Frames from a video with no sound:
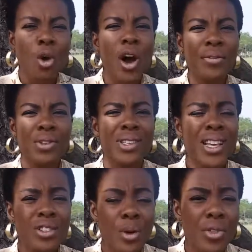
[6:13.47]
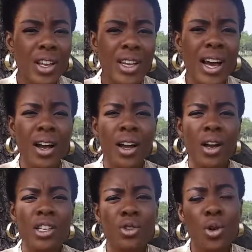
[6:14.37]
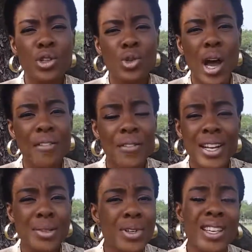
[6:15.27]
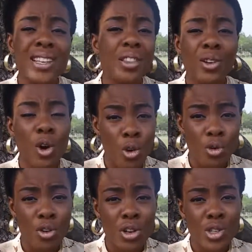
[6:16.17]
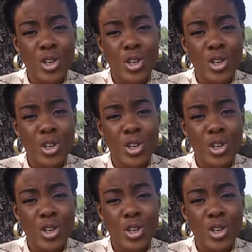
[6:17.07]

or have to say something that is going to affect me in the long run.